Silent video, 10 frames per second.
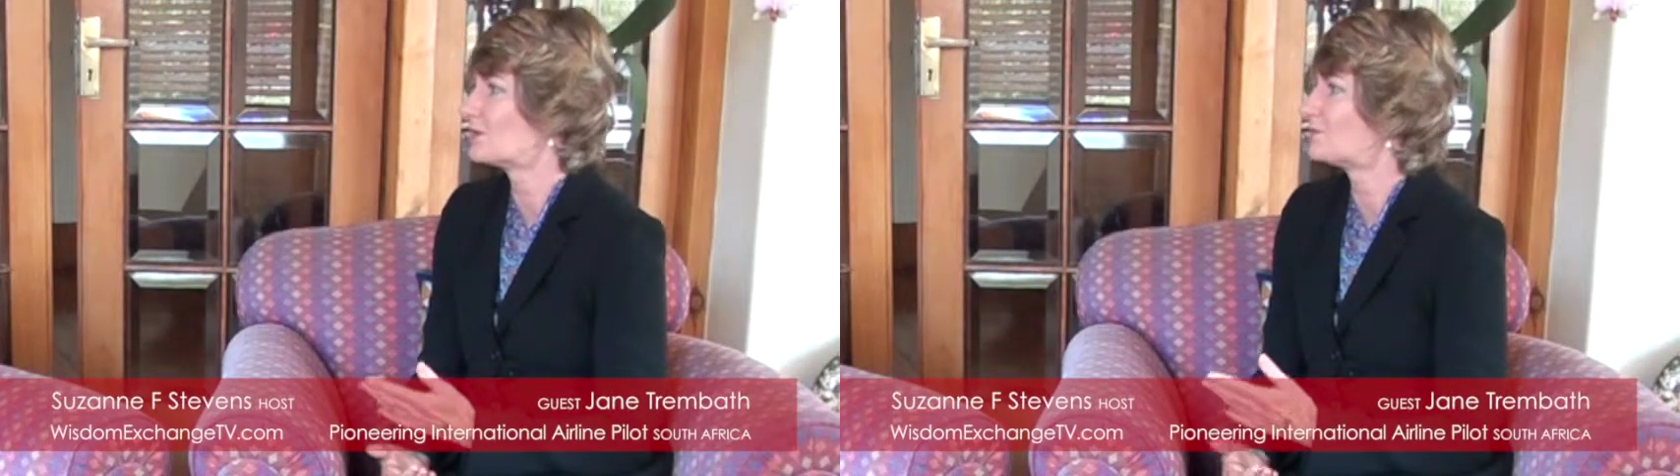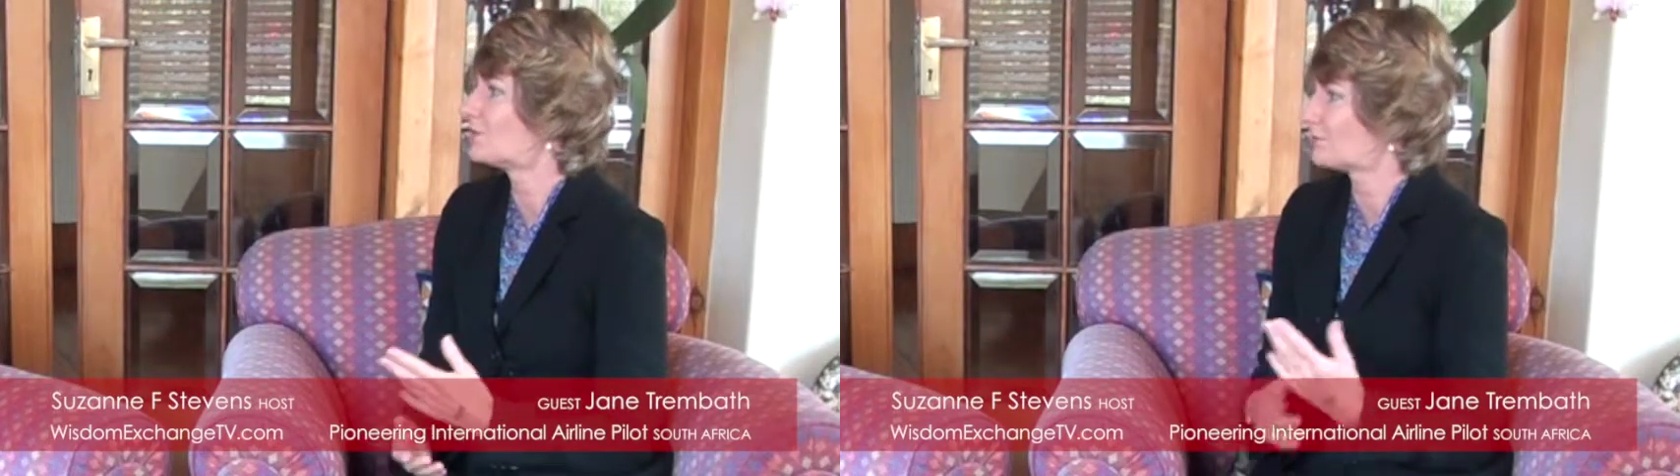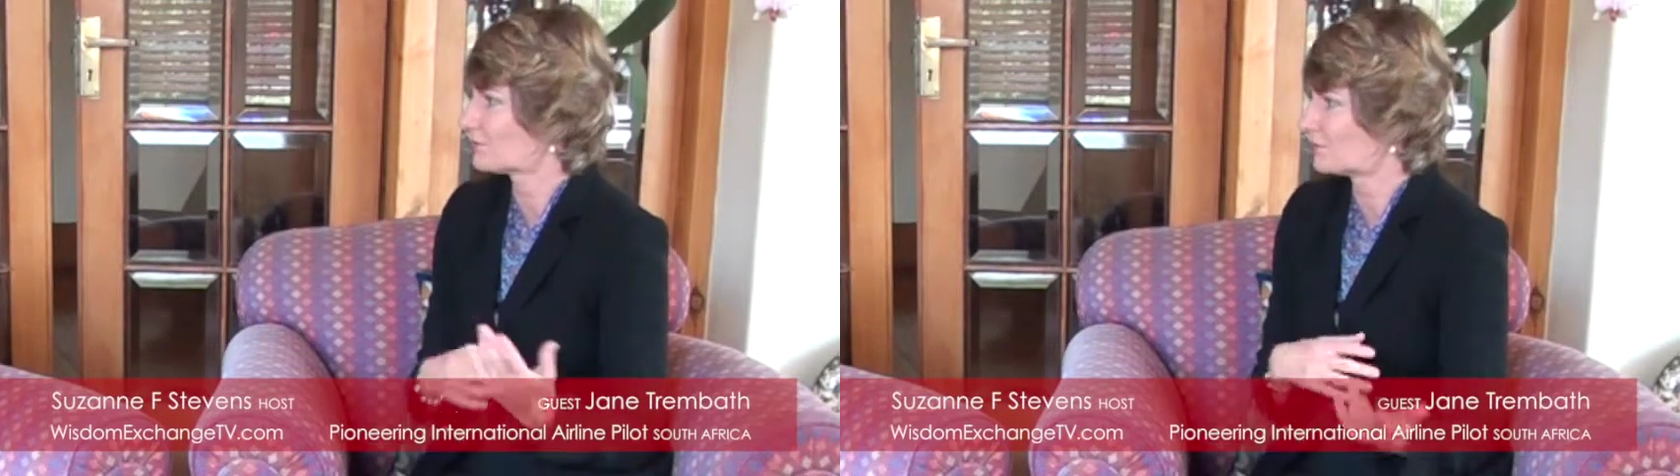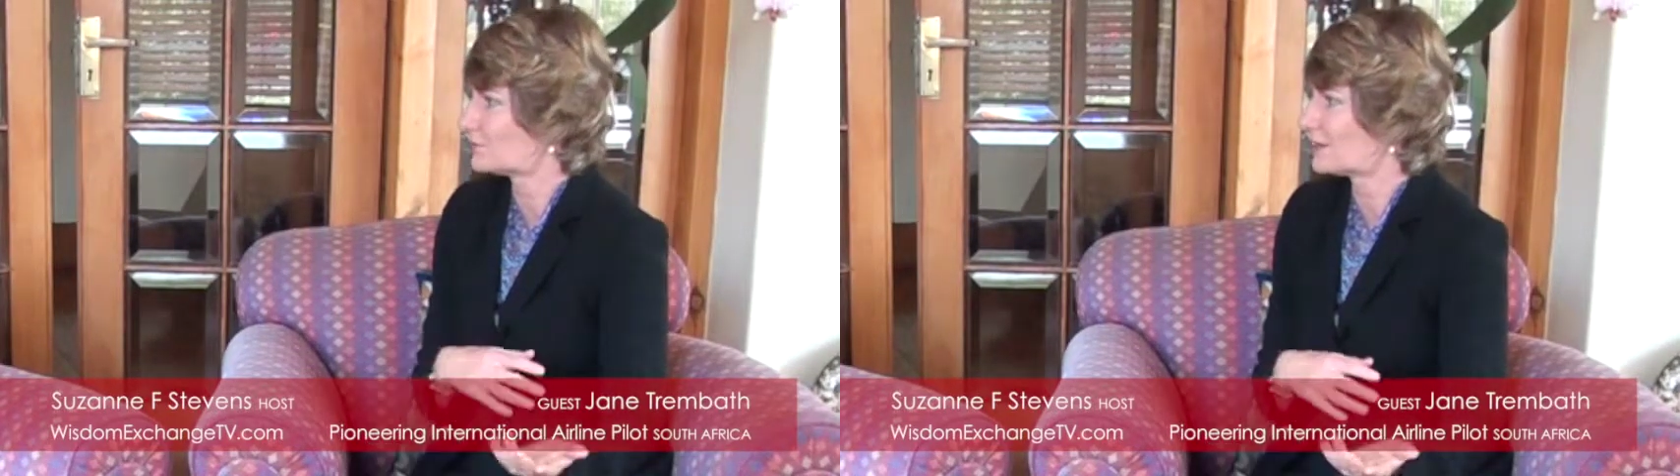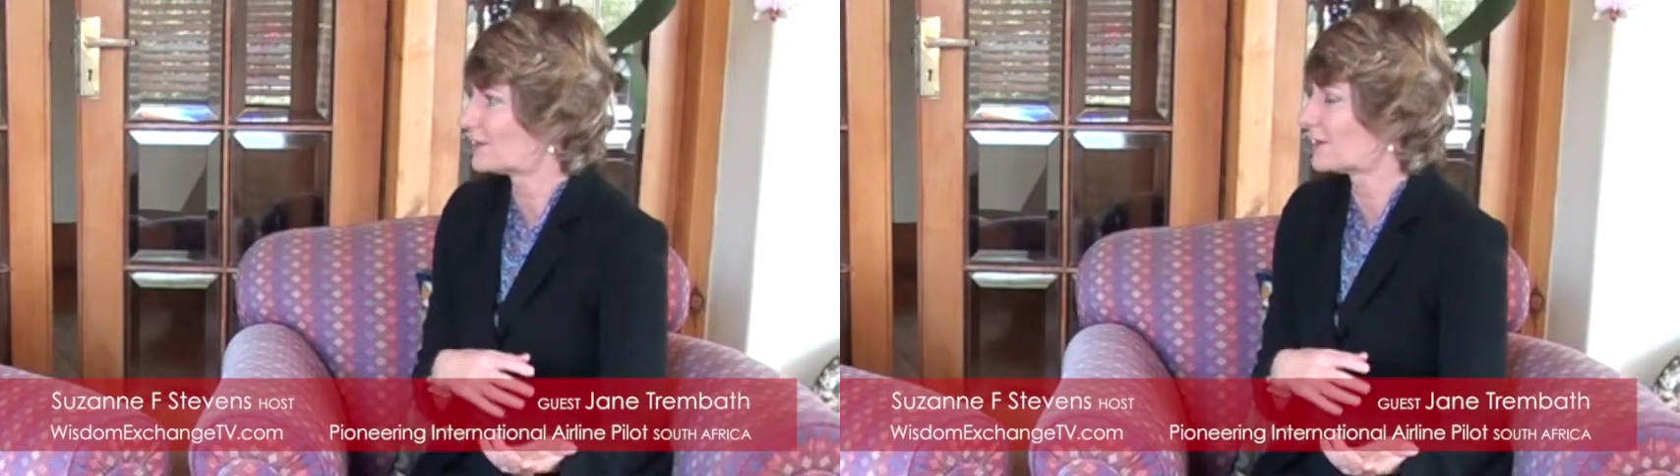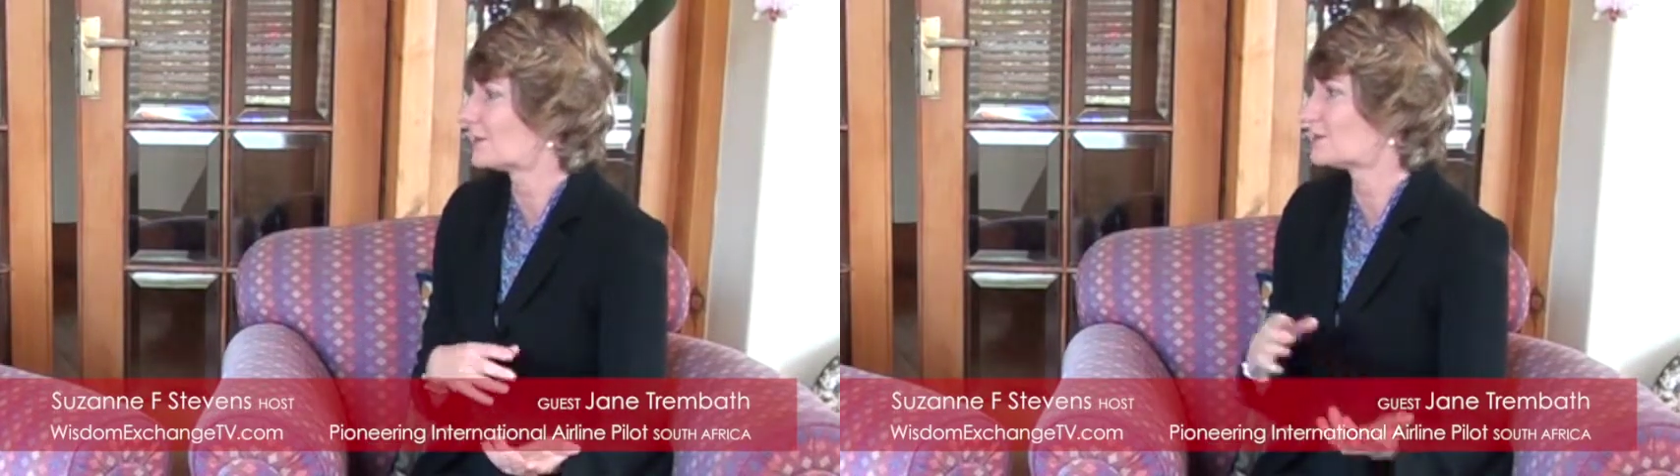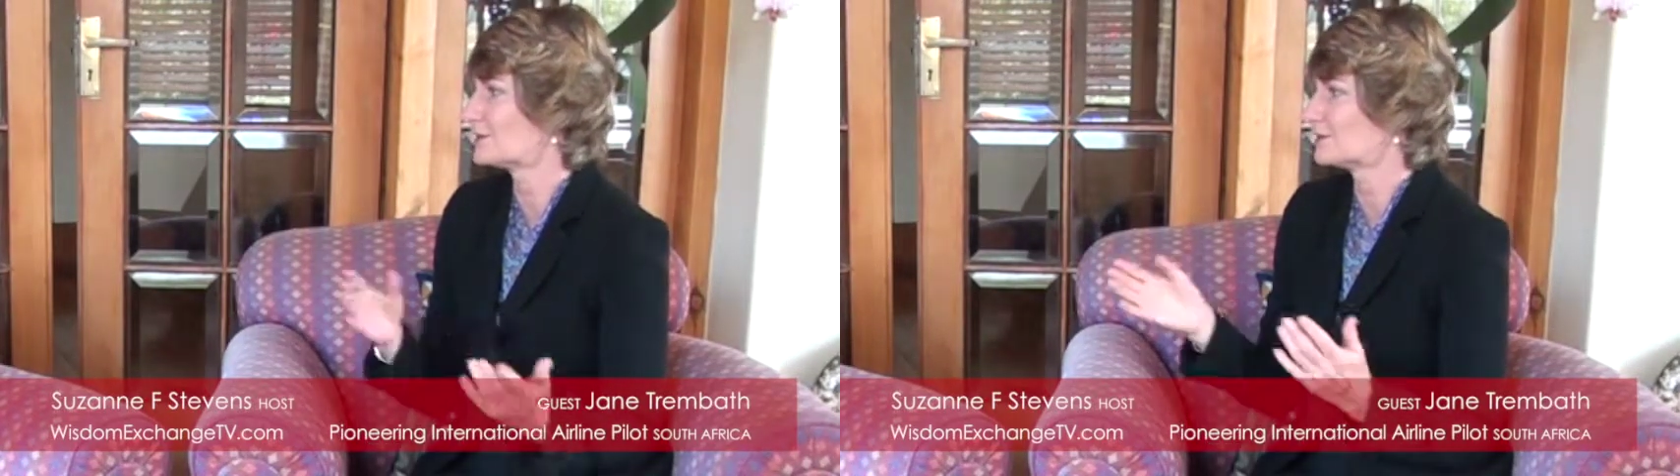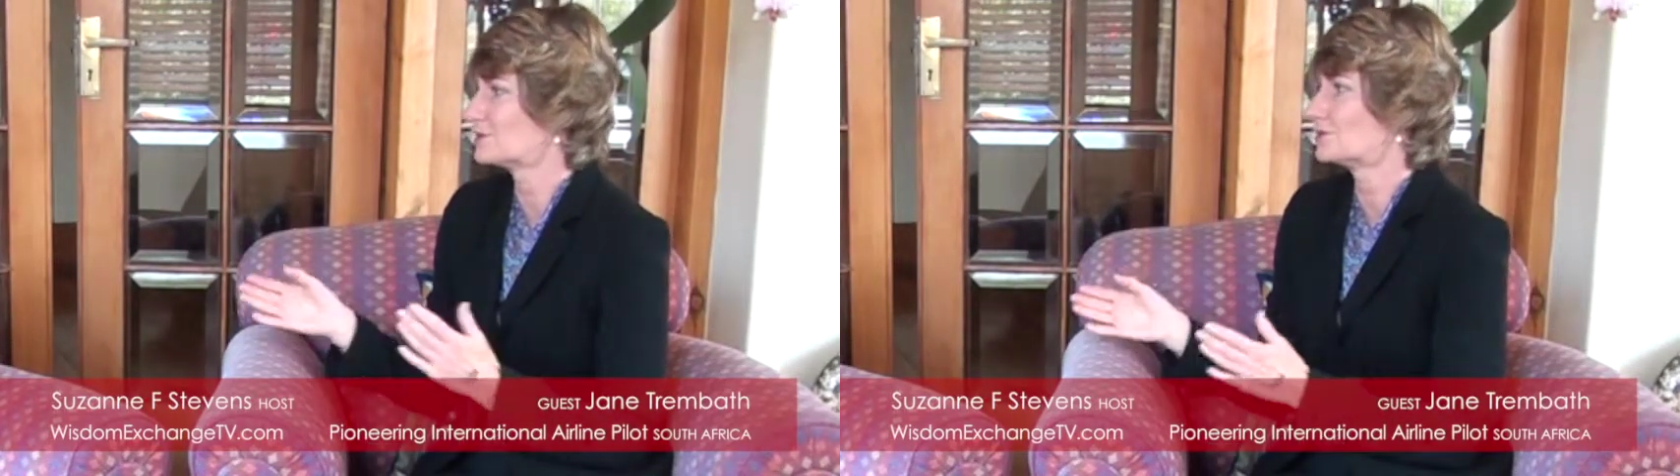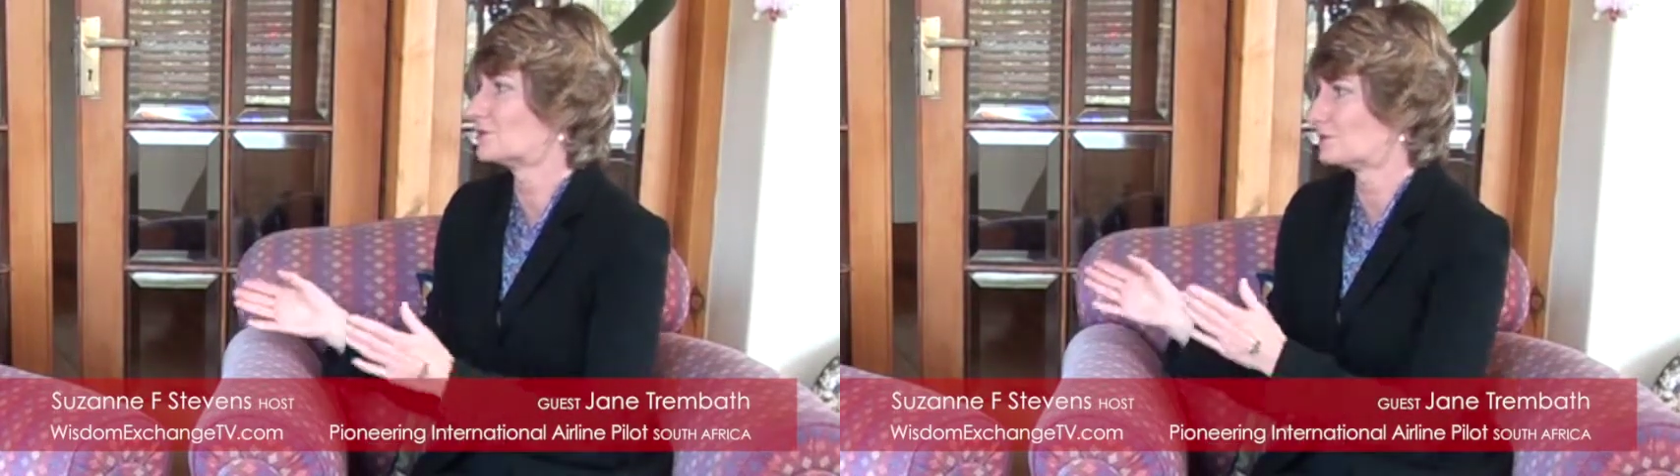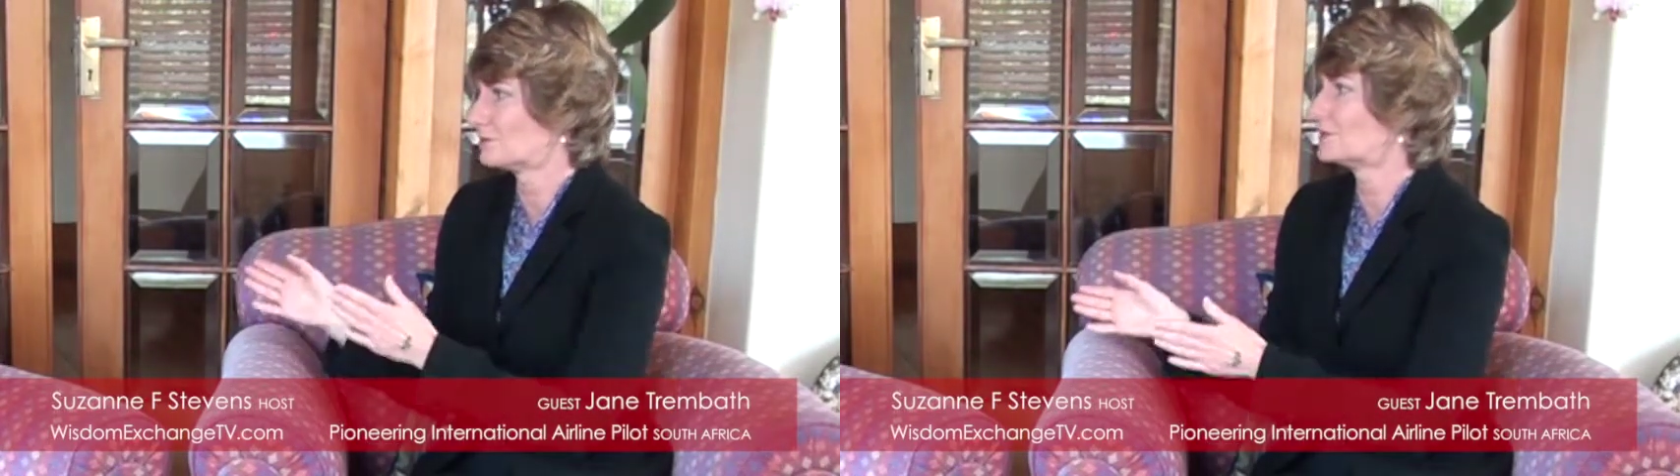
everything from delegating to